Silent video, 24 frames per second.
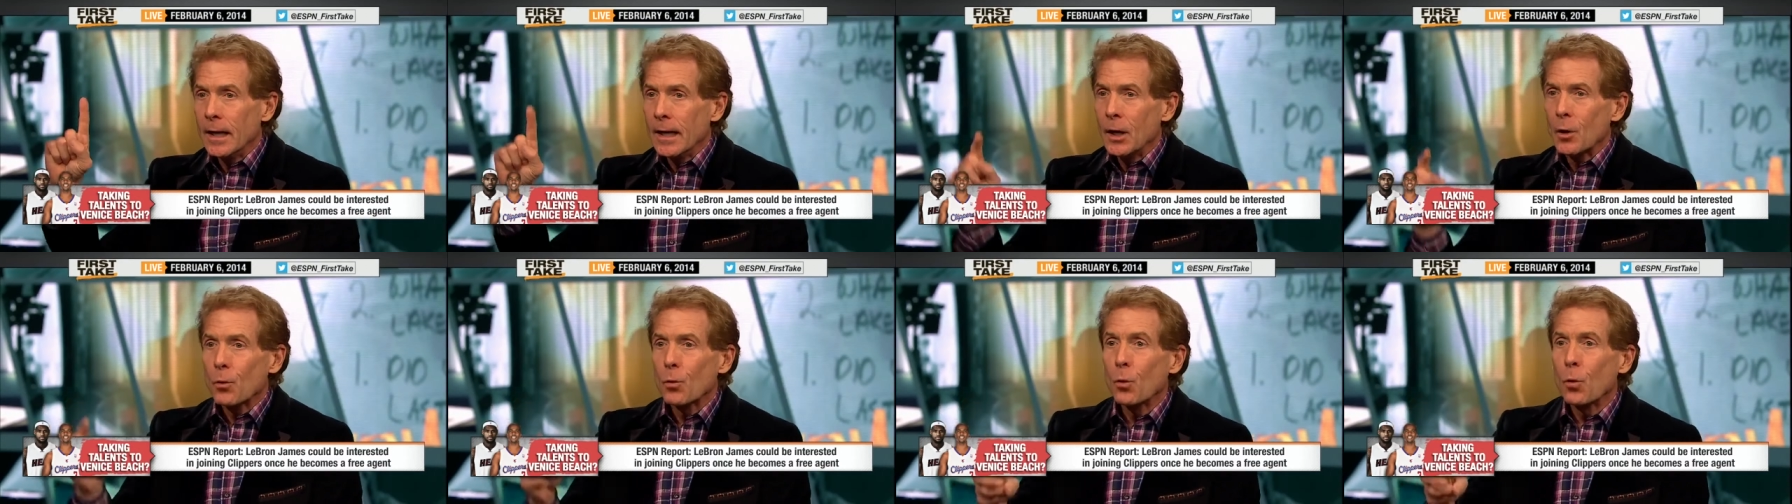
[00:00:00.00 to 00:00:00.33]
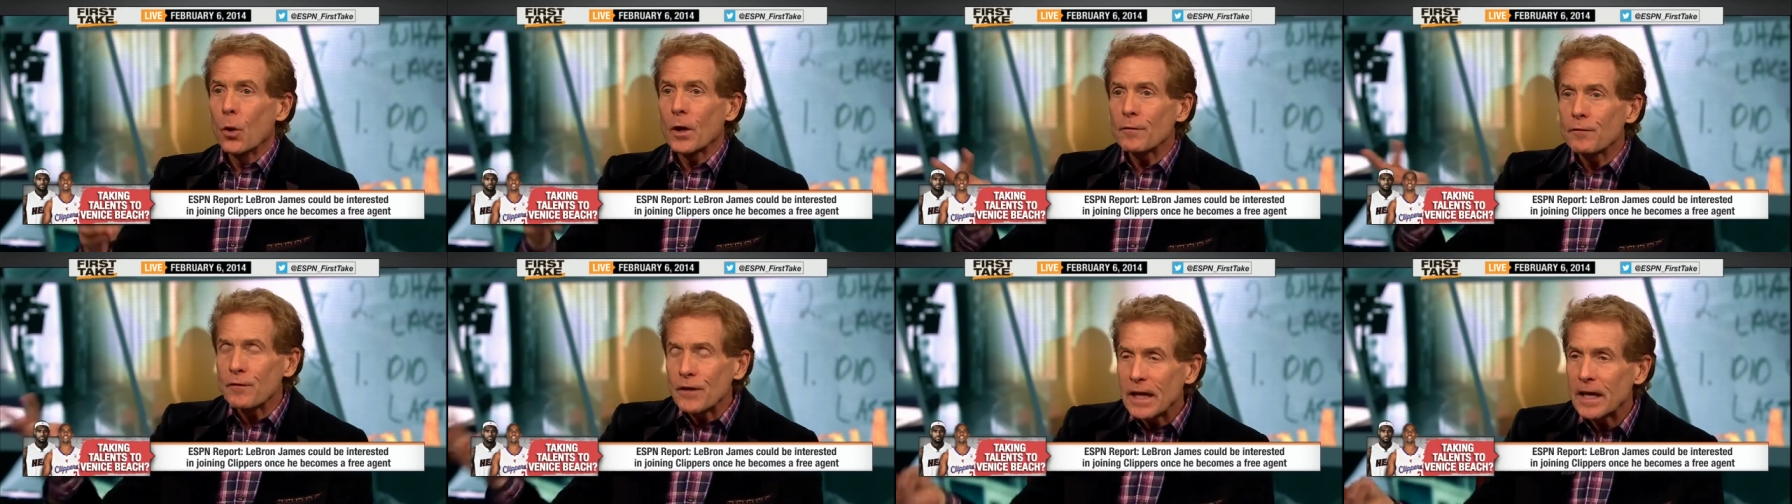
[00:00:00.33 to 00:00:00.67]

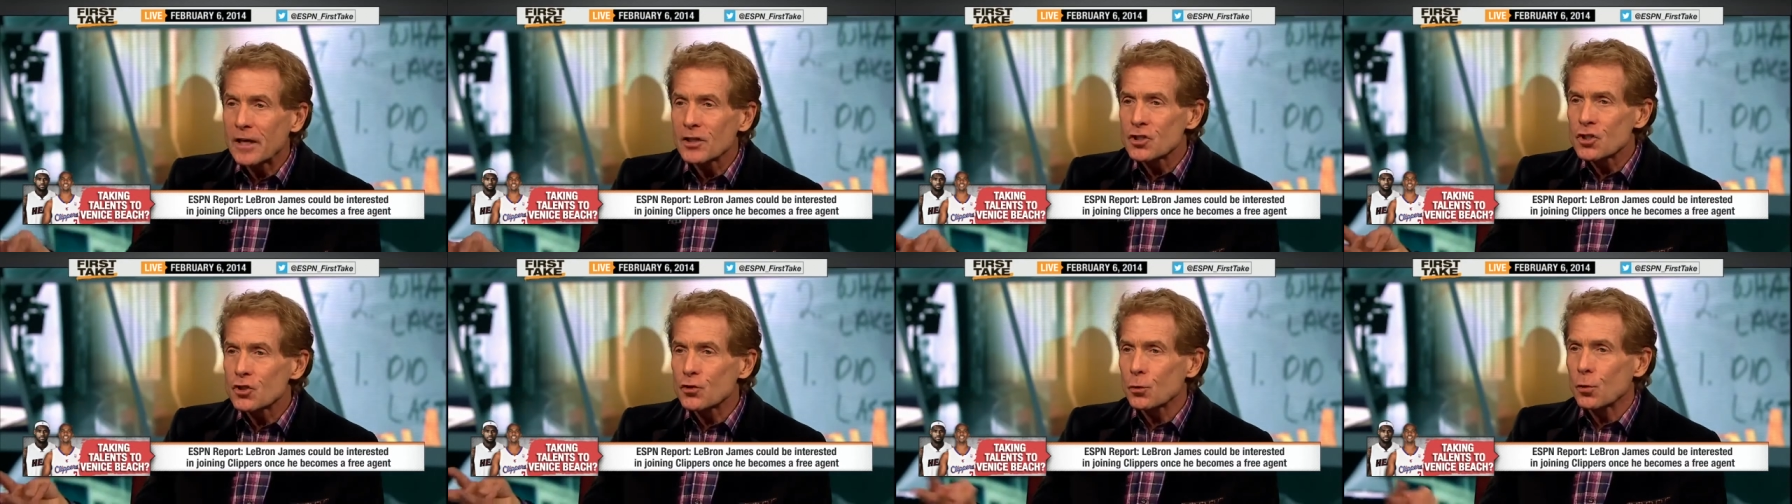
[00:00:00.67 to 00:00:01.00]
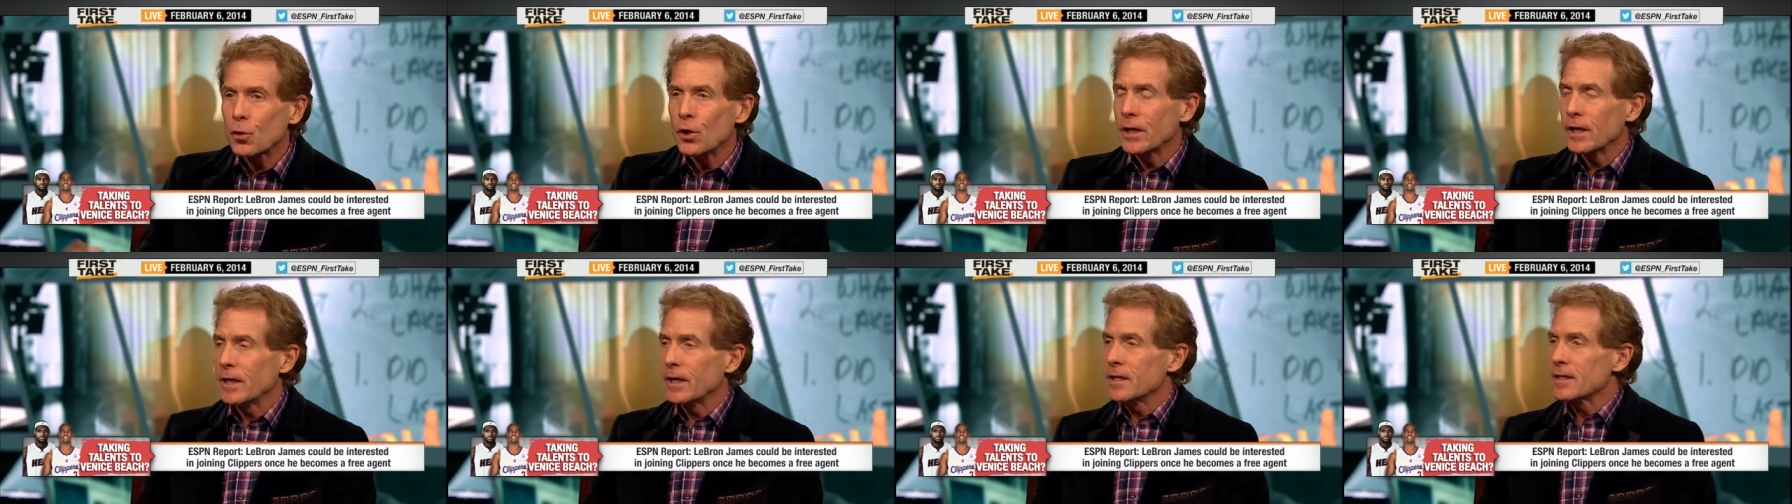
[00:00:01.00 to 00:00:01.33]
What if he has
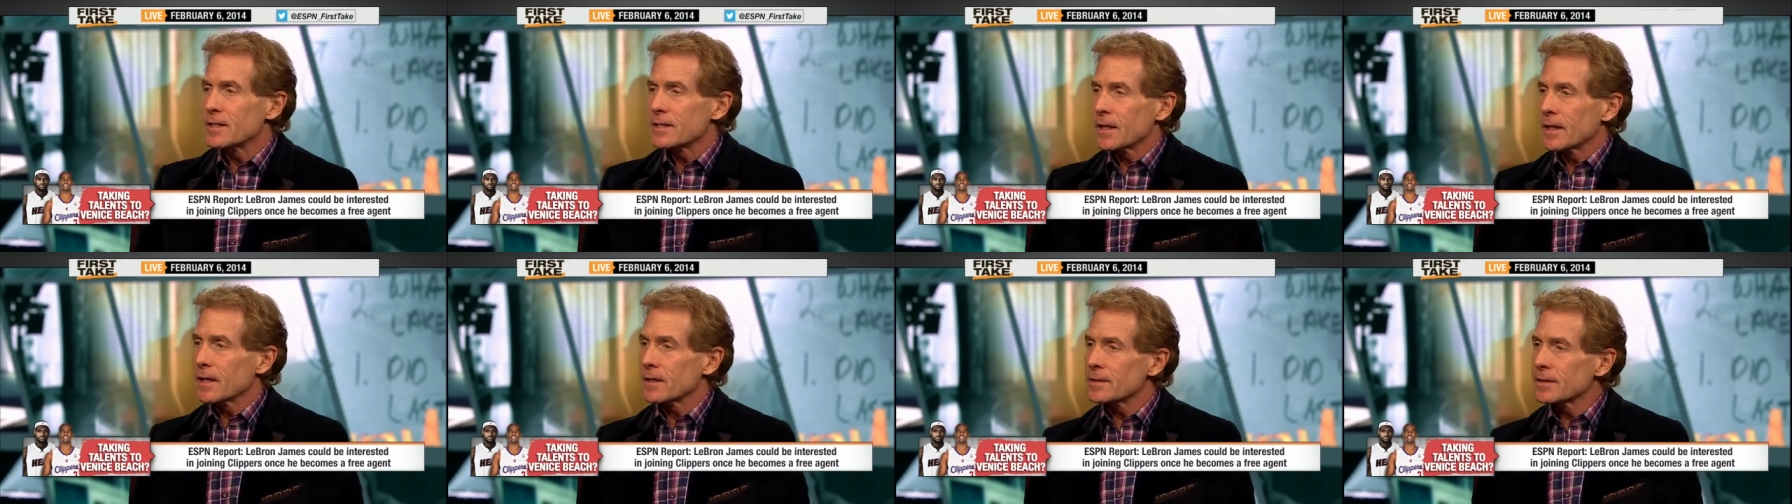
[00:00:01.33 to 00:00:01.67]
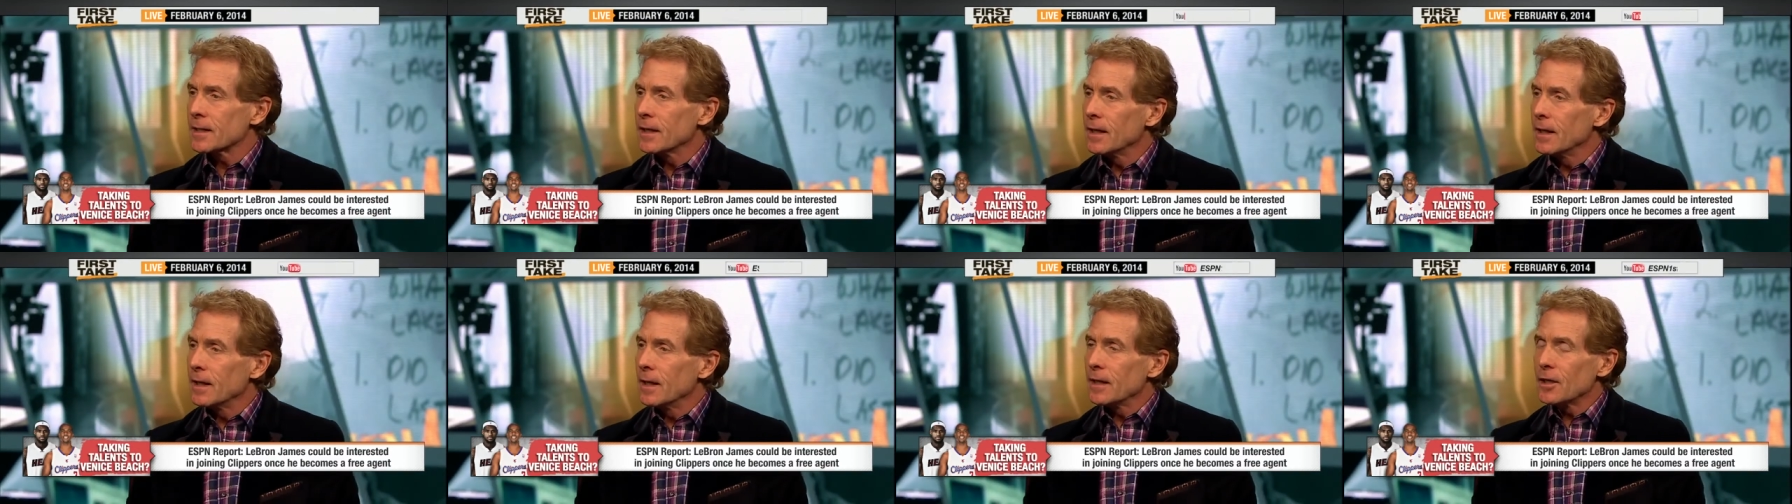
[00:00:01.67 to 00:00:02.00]
three and he says,
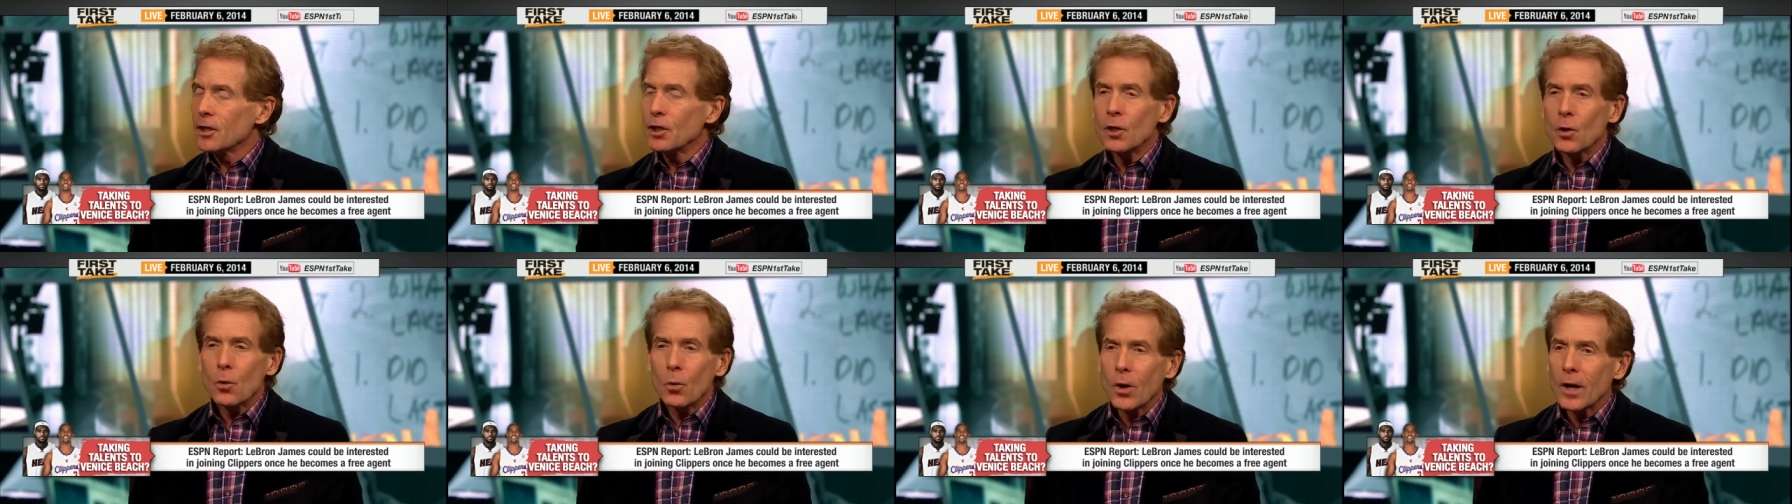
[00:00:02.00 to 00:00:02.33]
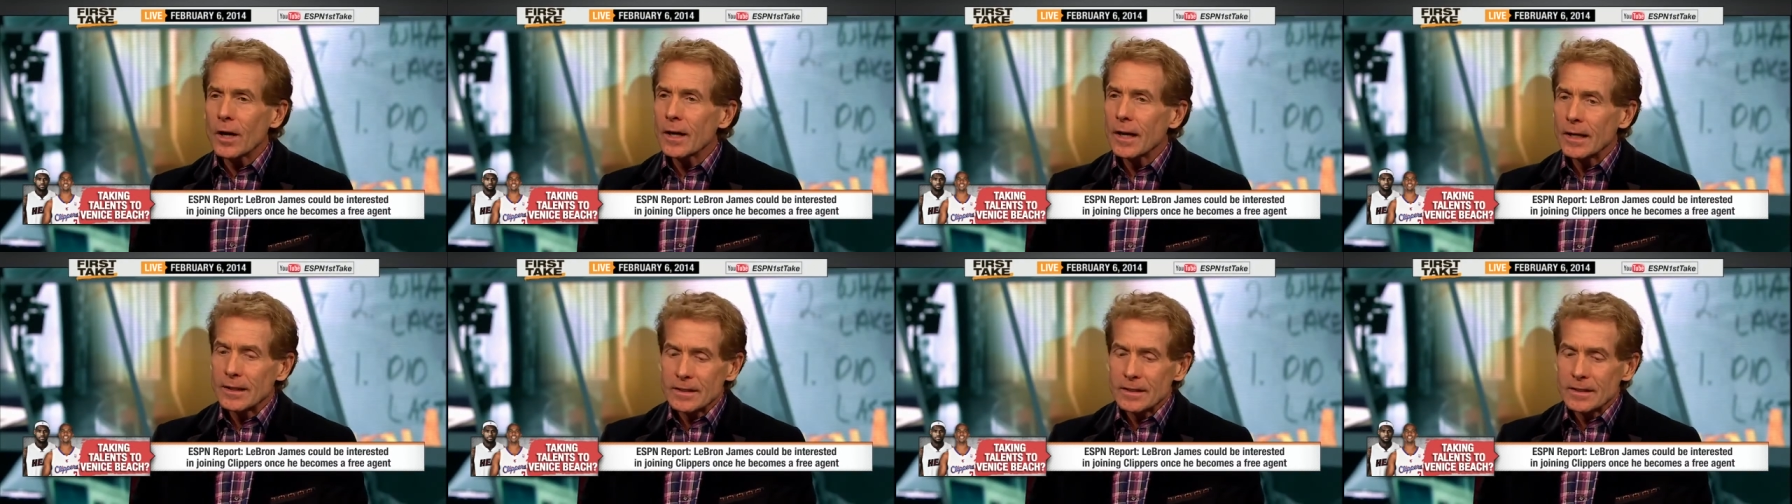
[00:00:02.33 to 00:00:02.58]
you know what?